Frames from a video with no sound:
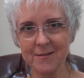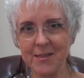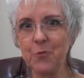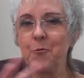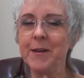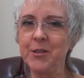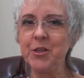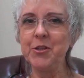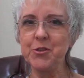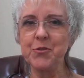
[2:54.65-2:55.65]
that we
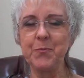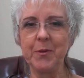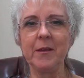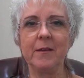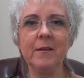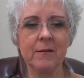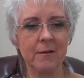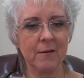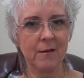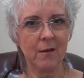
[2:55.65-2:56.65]
need to be
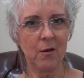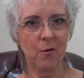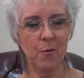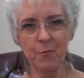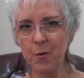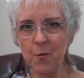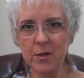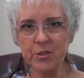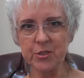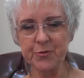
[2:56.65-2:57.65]
when we
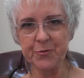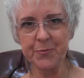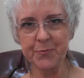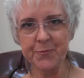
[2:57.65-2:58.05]
want to